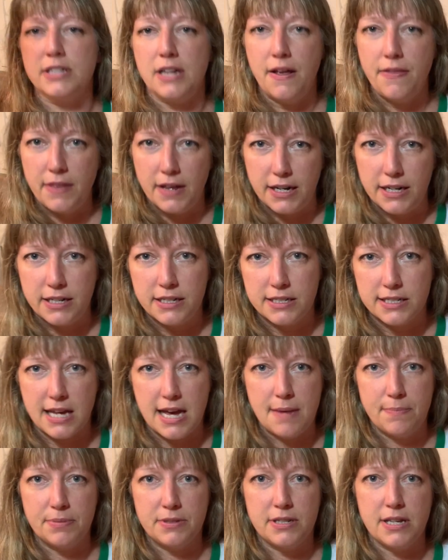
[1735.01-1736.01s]
and then it
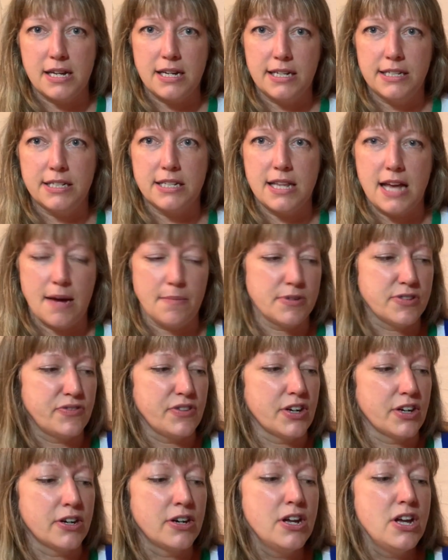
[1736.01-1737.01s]
escapes into the
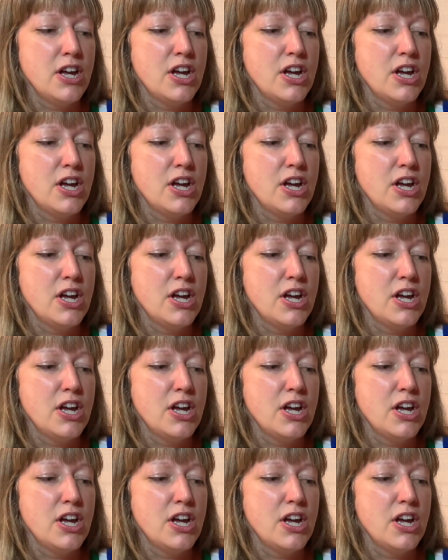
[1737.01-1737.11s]
atmosphere.